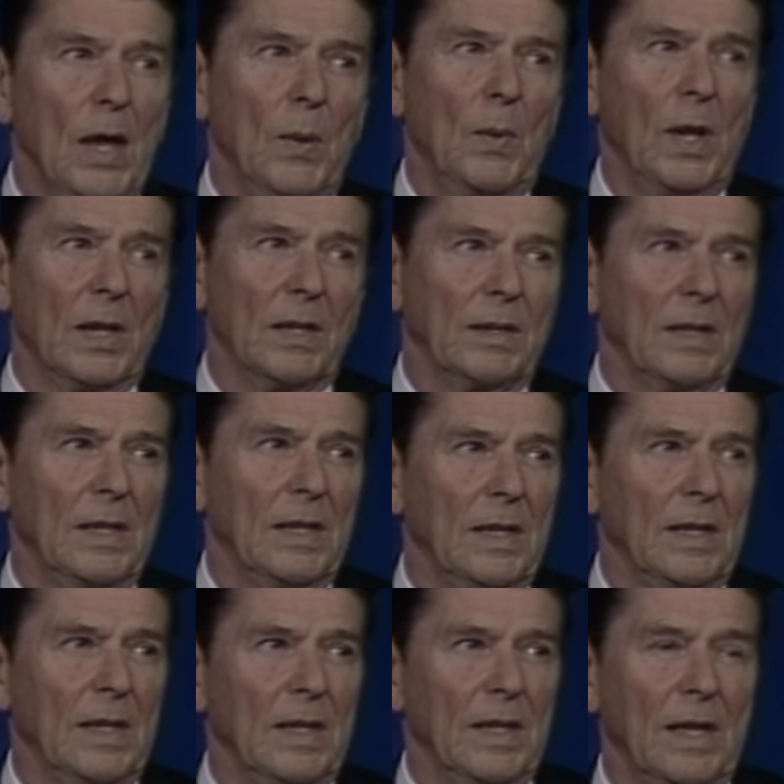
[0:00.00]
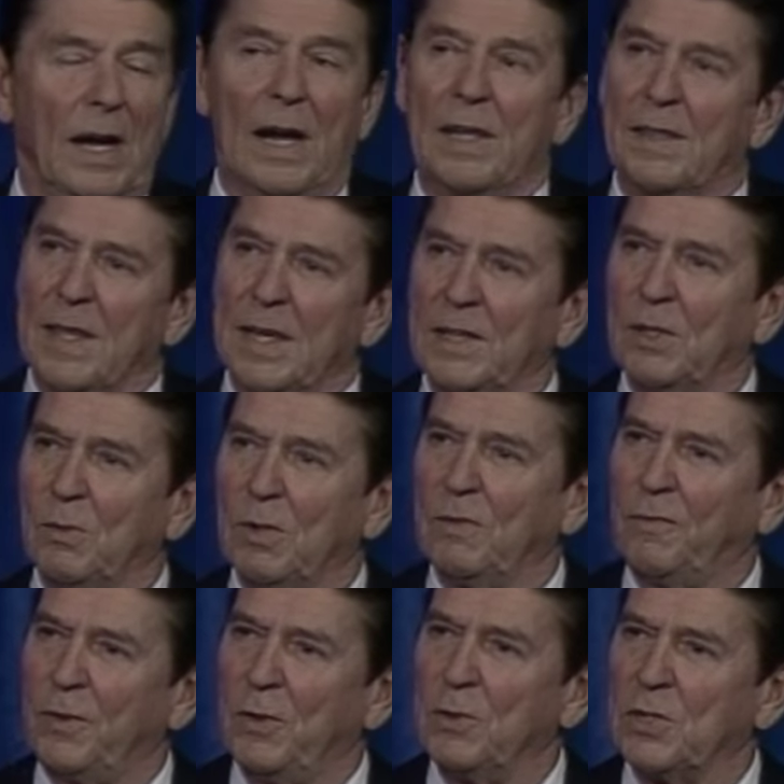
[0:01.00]
Well, I think the
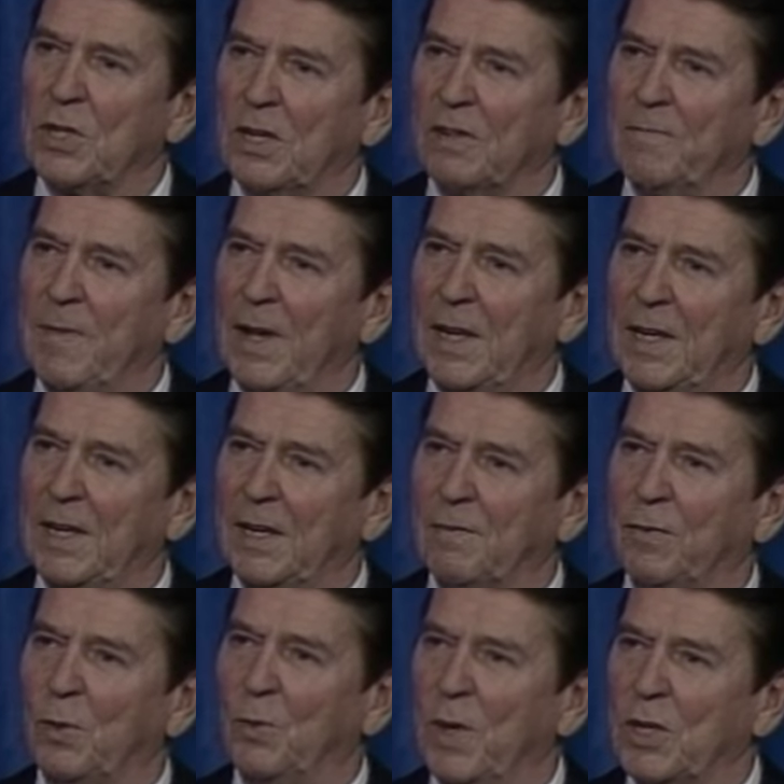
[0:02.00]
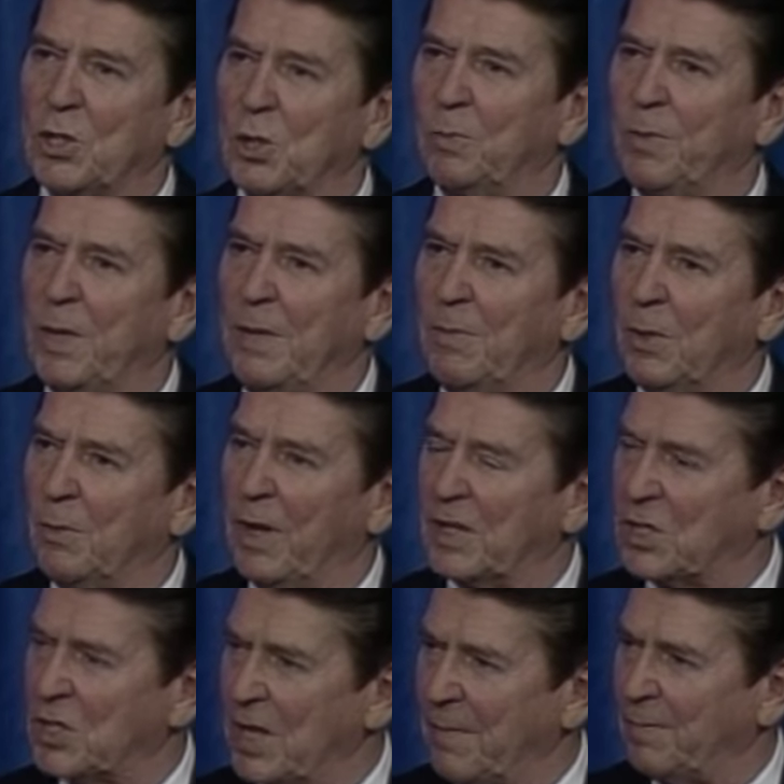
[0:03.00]
refusal of many influential people to
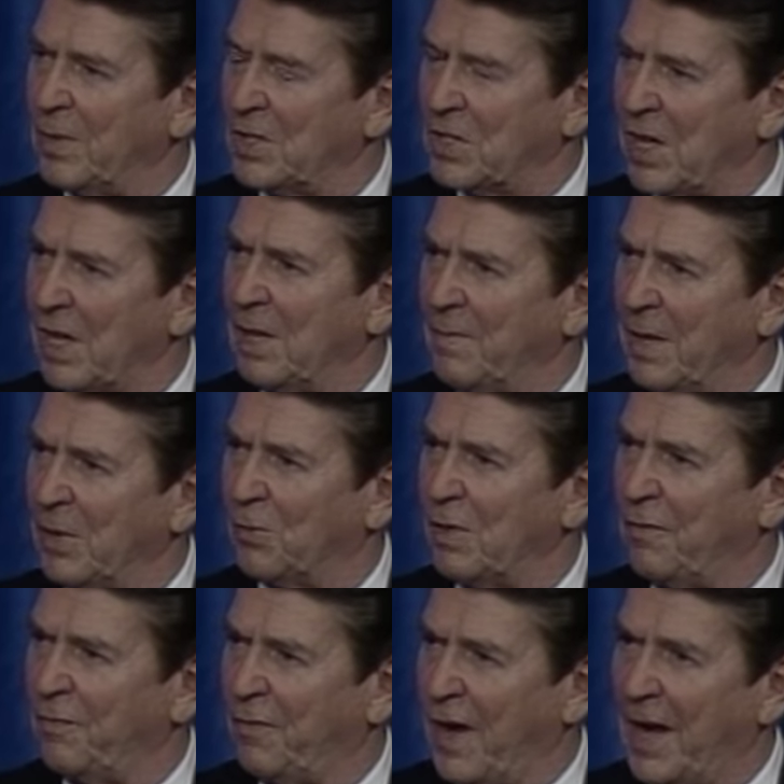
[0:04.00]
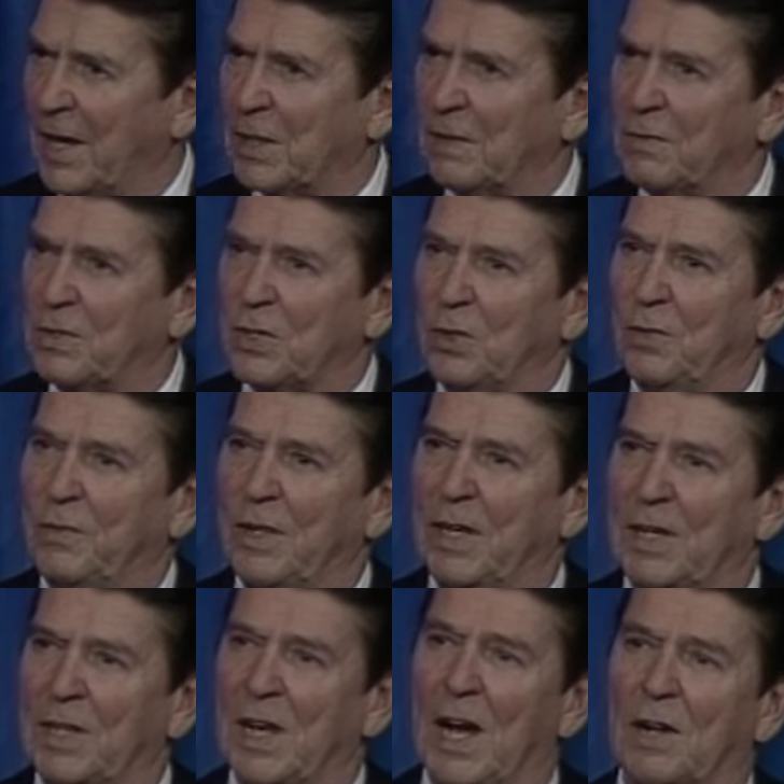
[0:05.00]
accept this elementary fact of
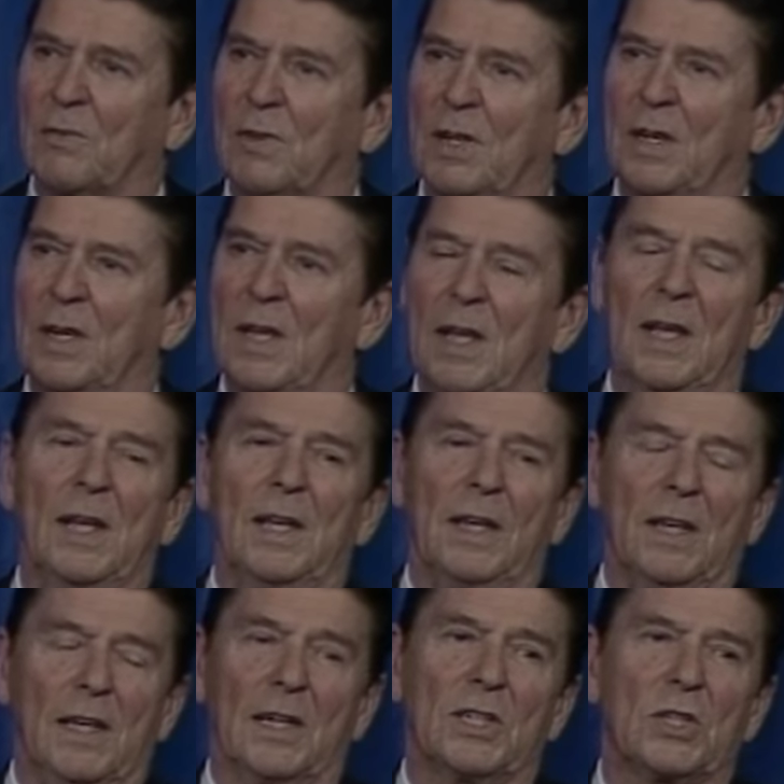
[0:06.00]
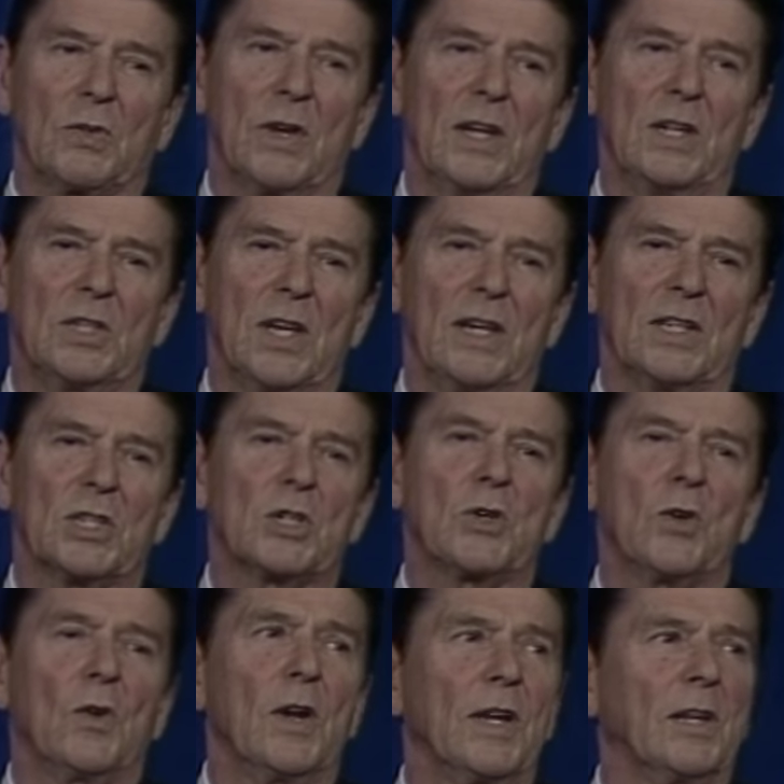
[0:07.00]
Soviet doctrine illustrates an
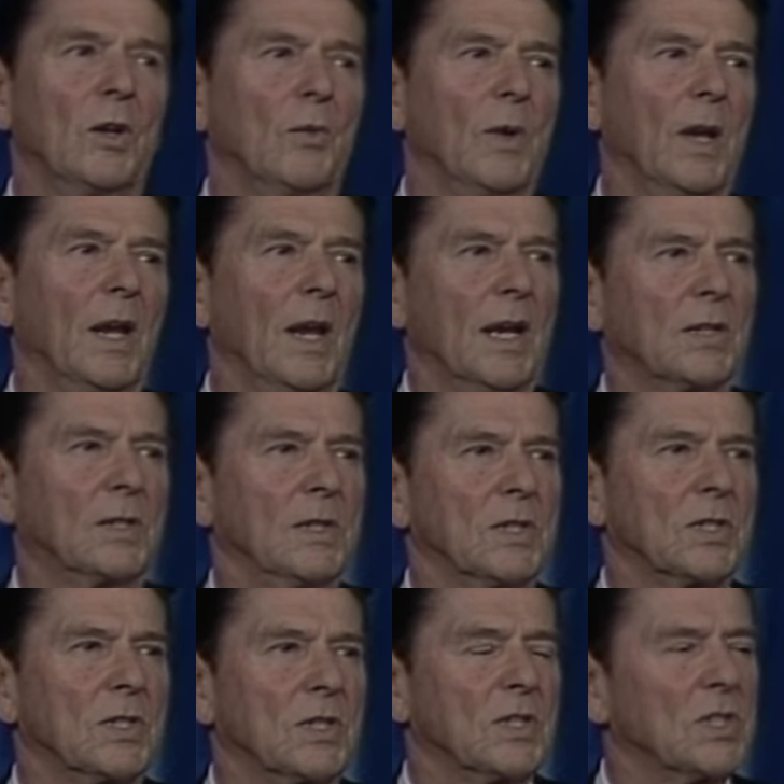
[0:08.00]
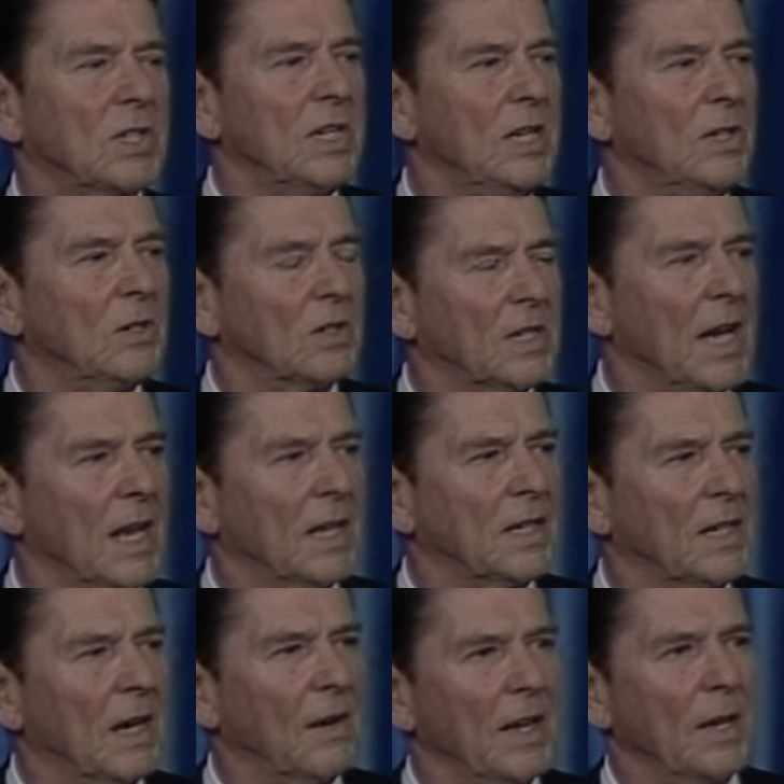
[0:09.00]
historical reluctance to see
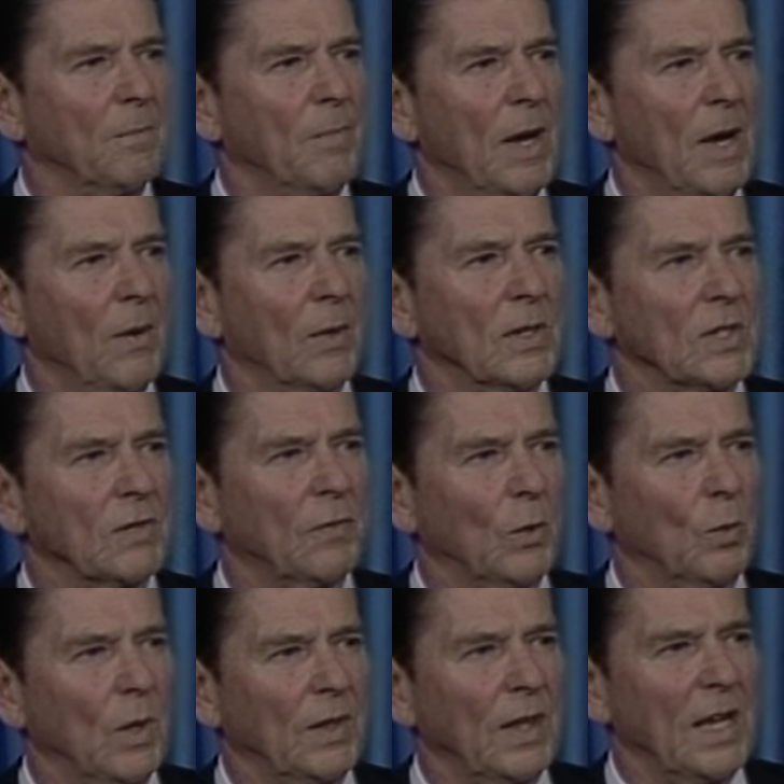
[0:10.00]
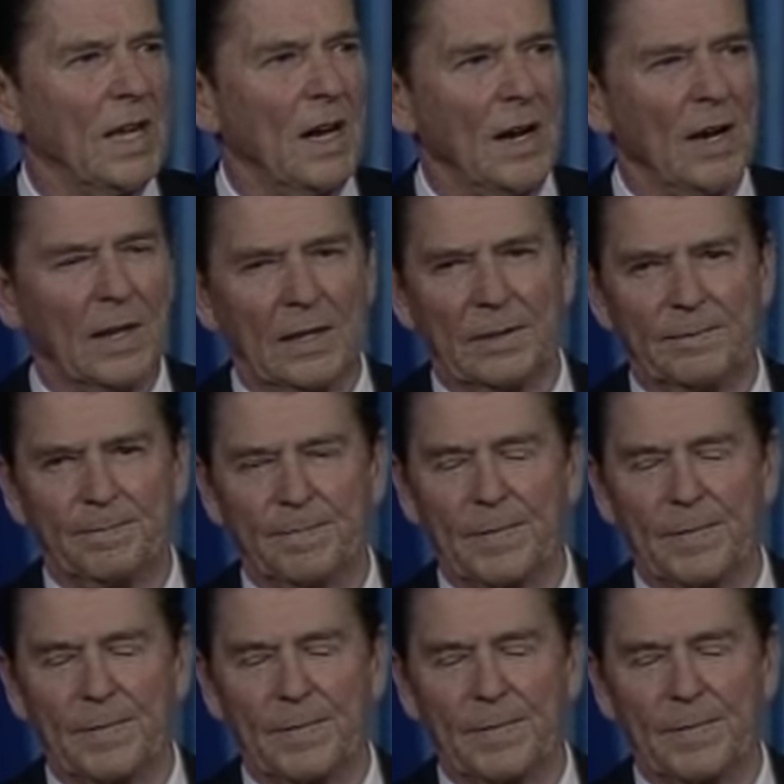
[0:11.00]
totalitarian powers for what they are.